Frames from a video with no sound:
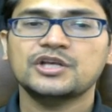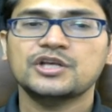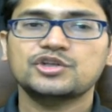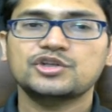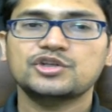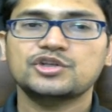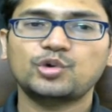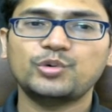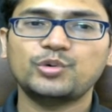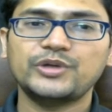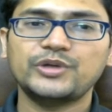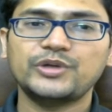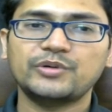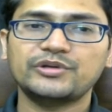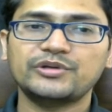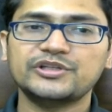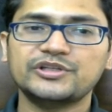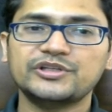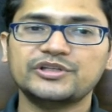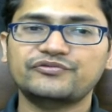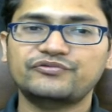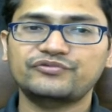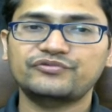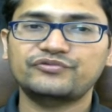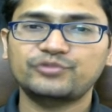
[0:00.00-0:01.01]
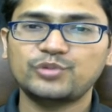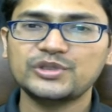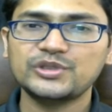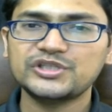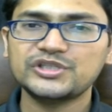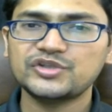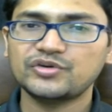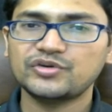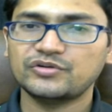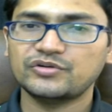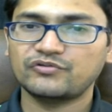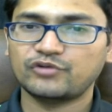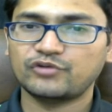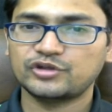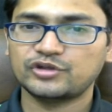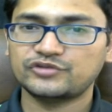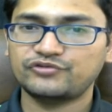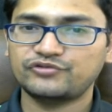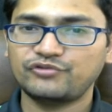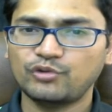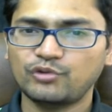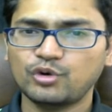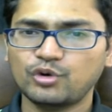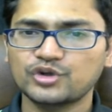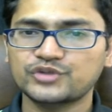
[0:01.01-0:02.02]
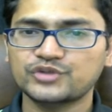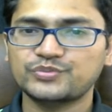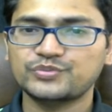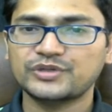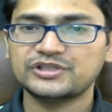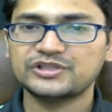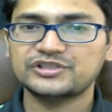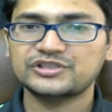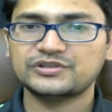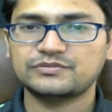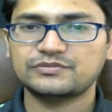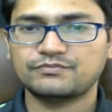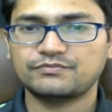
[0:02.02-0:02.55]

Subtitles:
So queen c1 was forced, but